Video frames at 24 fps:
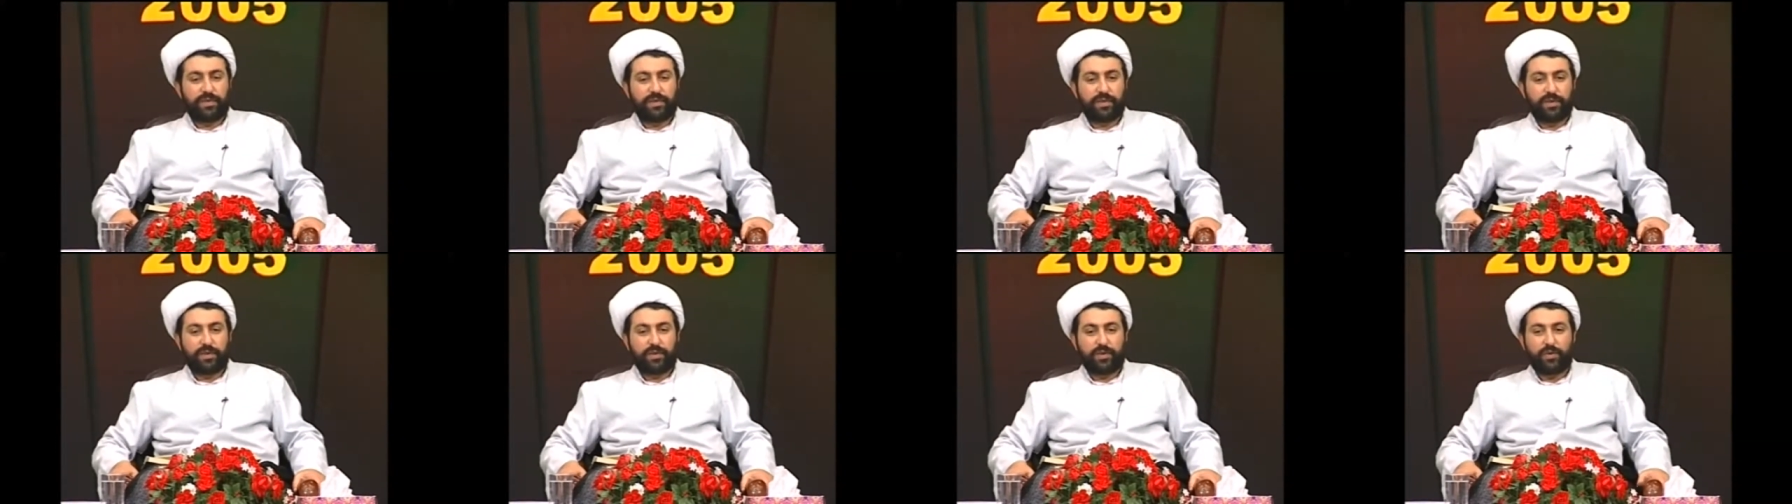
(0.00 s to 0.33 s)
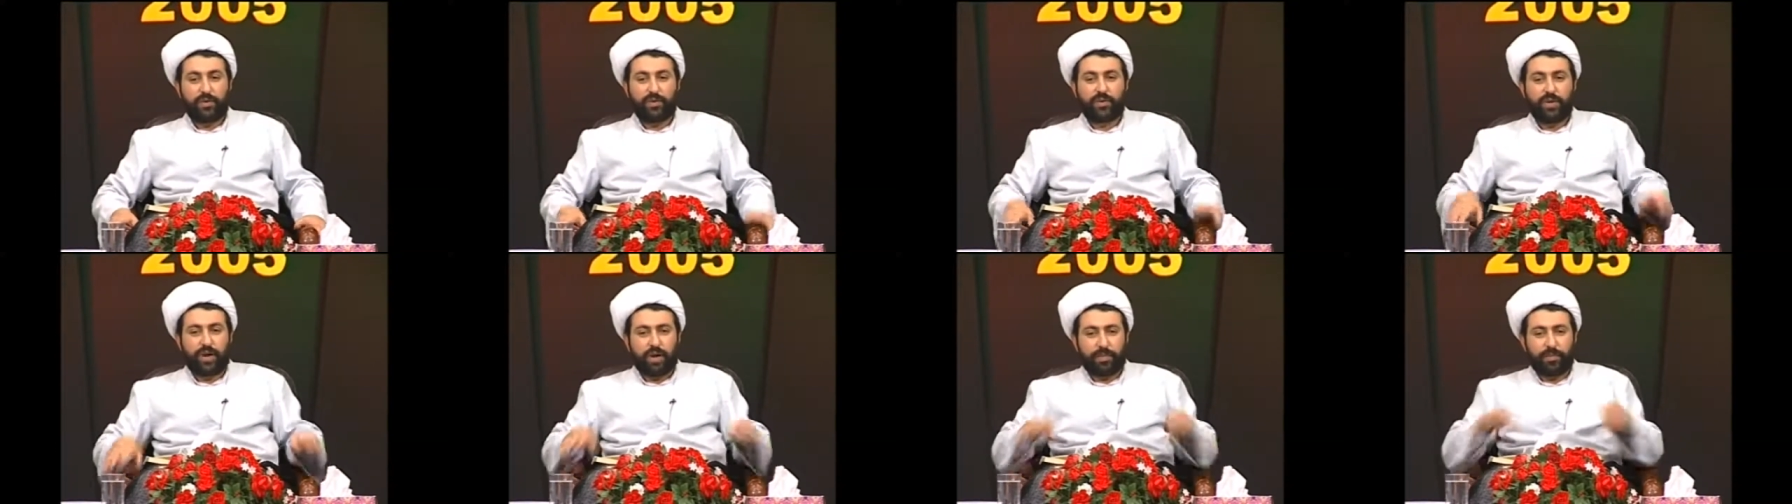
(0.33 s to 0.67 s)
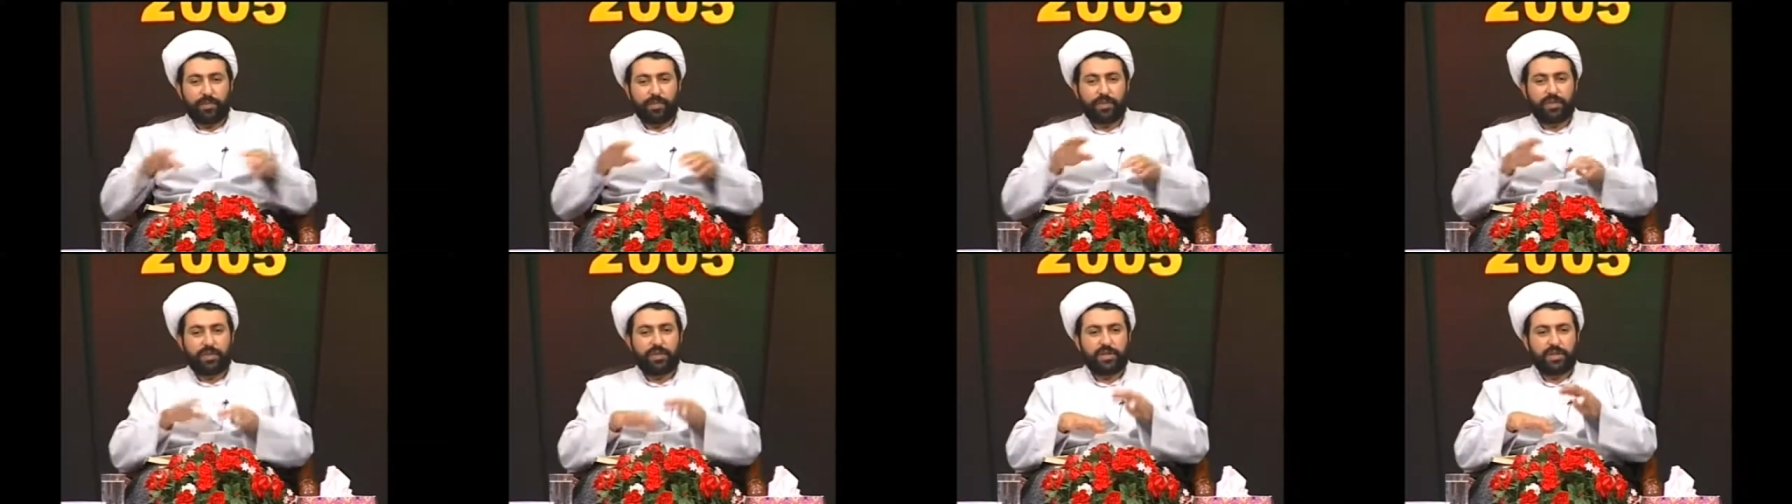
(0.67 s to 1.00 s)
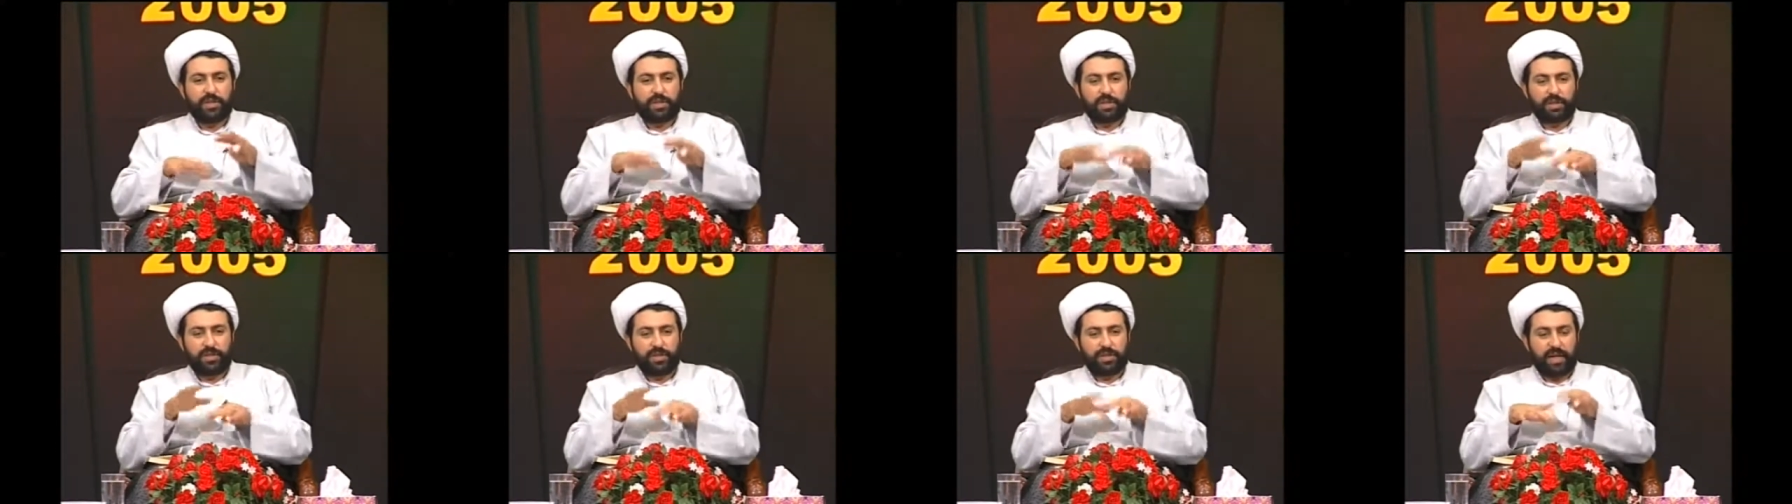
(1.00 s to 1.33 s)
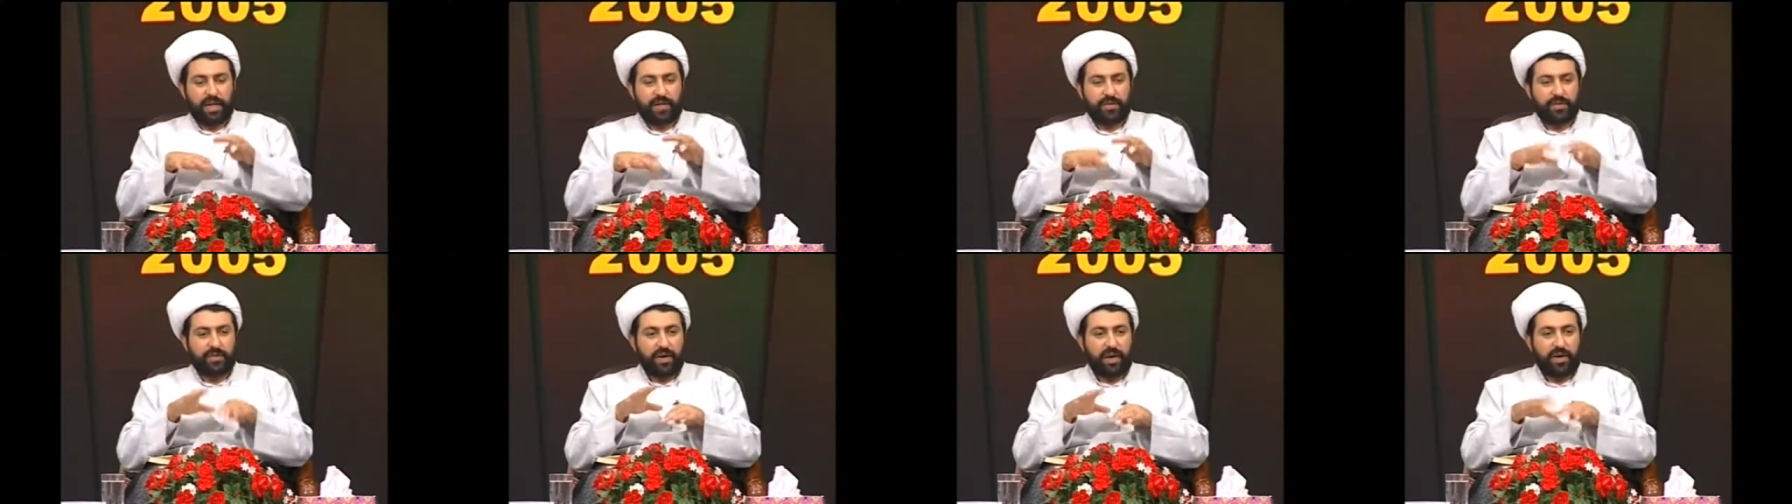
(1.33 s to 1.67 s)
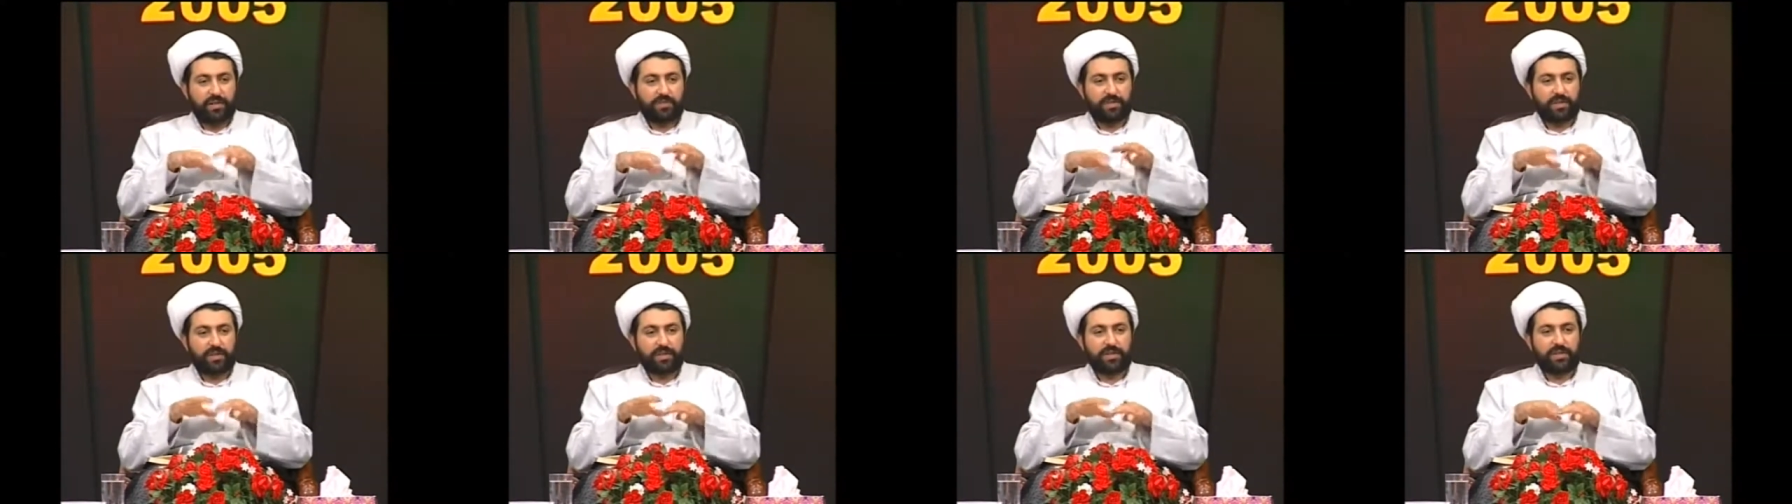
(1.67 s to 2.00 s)
you know, competition and
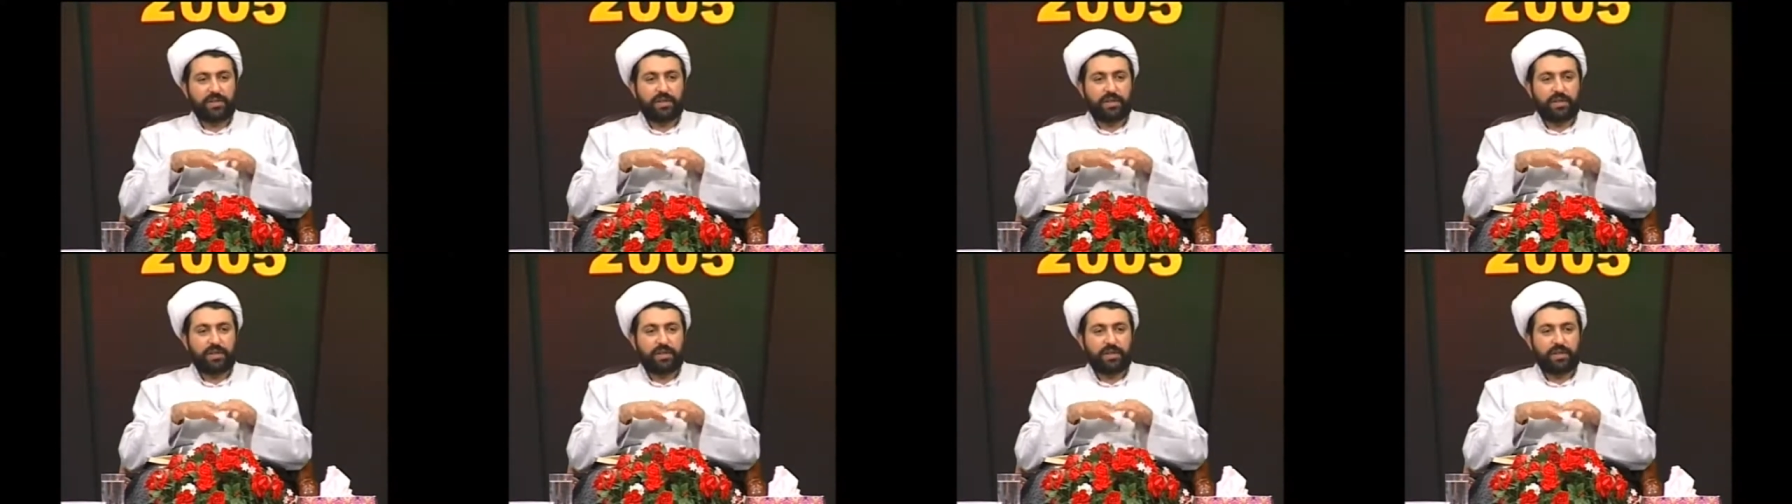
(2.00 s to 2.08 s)
rivalries